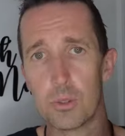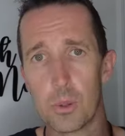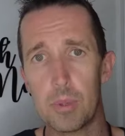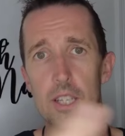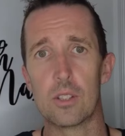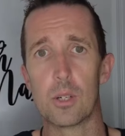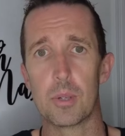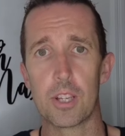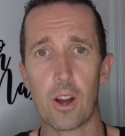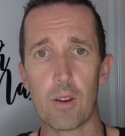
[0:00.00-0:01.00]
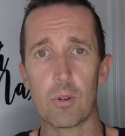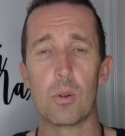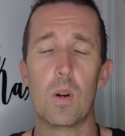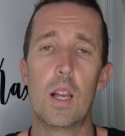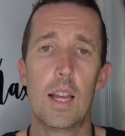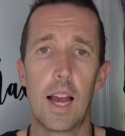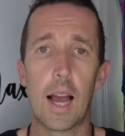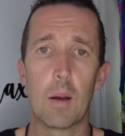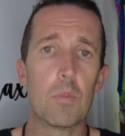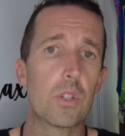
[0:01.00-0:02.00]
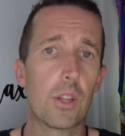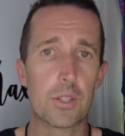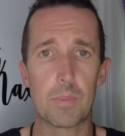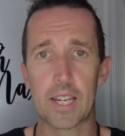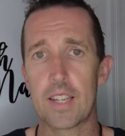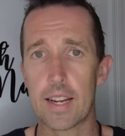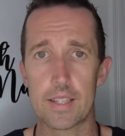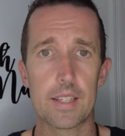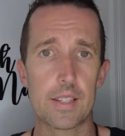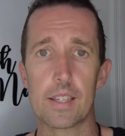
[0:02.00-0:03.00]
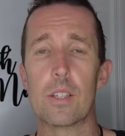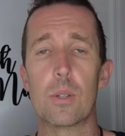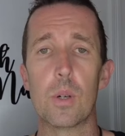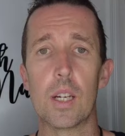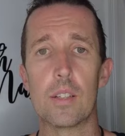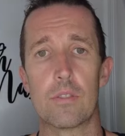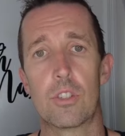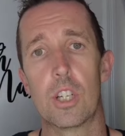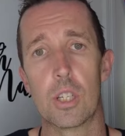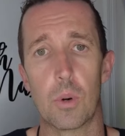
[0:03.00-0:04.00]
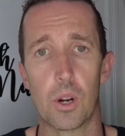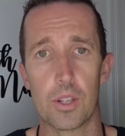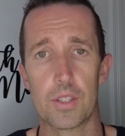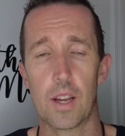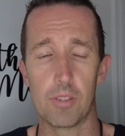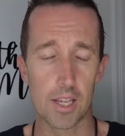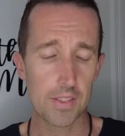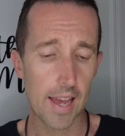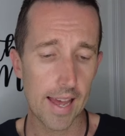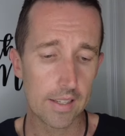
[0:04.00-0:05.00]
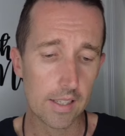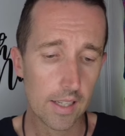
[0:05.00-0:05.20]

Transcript: do a big loop of the oval, um, so that spectators can see you and cheer you on and stuff like that.